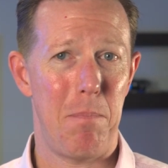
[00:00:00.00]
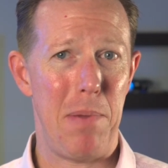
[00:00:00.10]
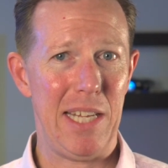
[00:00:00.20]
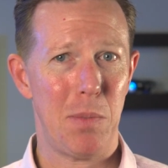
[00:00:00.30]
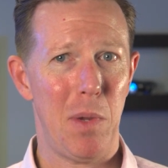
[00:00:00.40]
a
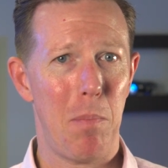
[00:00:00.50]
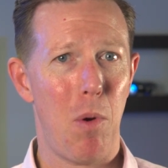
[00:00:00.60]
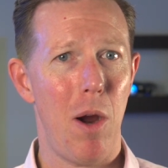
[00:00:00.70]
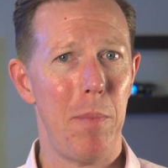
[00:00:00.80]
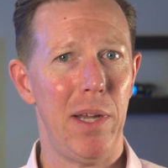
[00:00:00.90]
basement
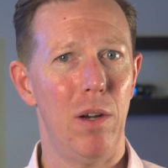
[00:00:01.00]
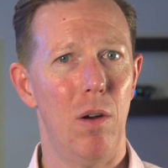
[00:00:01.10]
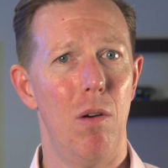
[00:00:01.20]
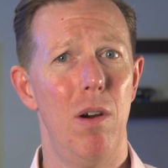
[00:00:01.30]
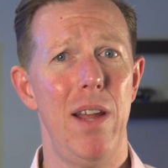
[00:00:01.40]

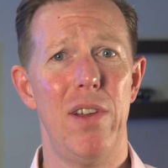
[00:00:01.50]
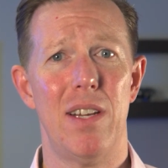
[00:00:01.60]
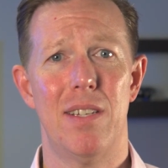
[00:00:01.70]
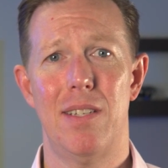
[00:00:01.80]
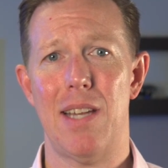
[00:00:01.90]
apartment, or
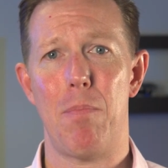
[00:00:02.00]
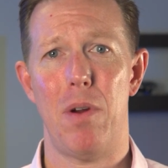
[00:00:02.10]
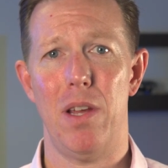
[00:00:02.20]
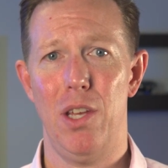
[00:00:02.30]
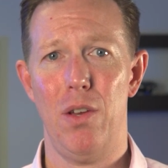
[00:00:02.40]
even a
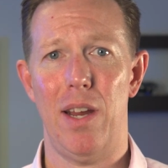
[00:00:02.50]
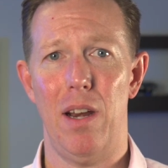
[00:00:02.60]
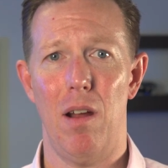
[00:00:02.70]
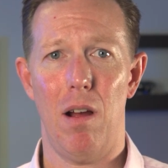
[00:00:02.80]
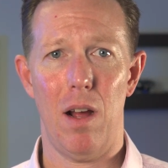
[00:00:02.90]
separate
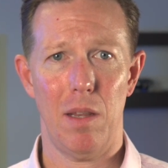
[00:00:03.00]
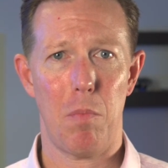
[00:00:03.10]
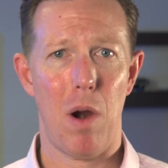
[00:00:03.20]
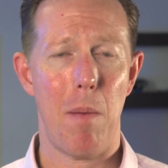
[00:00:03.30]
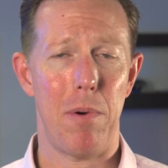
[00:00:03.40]
unit on
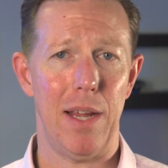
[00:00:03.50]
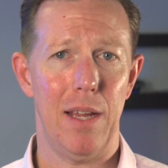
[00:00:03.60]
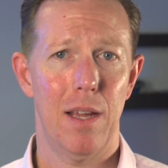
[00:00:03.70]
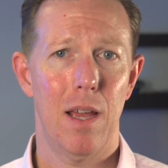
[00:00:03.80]
the property.